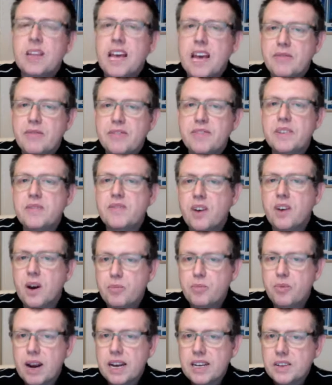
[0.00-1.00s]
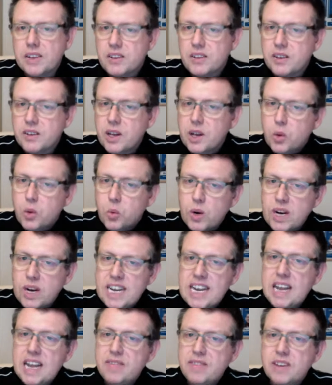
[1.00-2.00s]
Everything vibrates. We
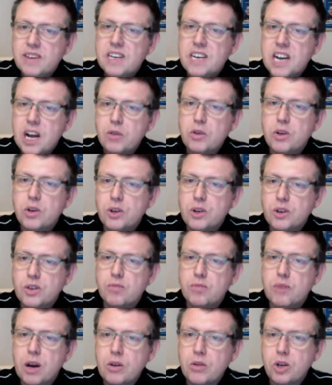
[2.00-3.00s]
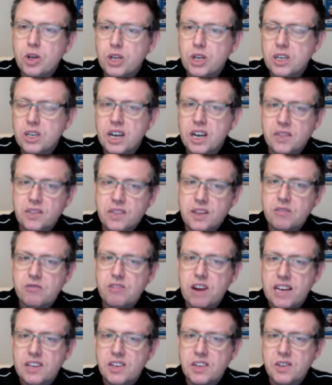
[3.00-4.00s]
live in an ocean of motion. Nothing
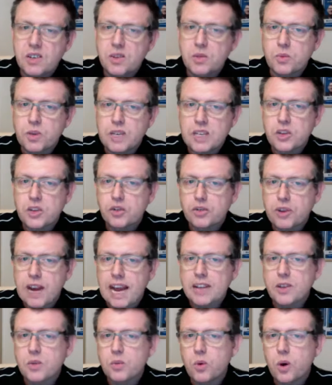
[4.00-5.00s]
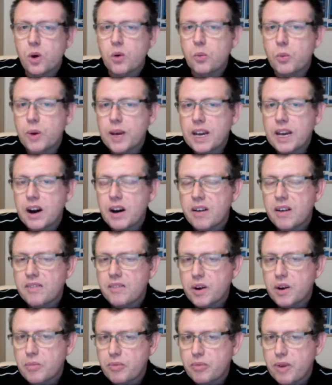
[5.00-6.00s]
rests. We attract what we are
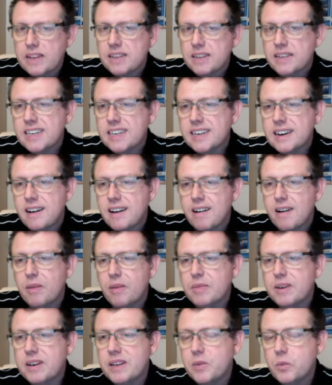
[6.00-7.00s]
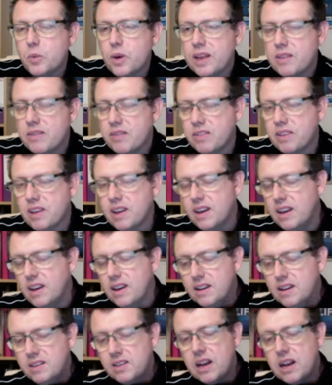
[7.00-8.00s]
vibrating in harmony with.
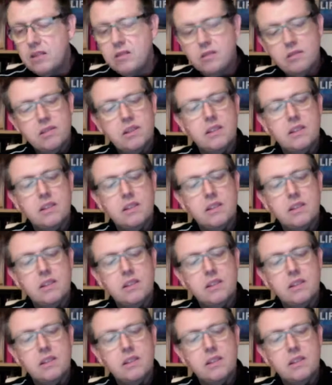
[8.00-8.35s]
So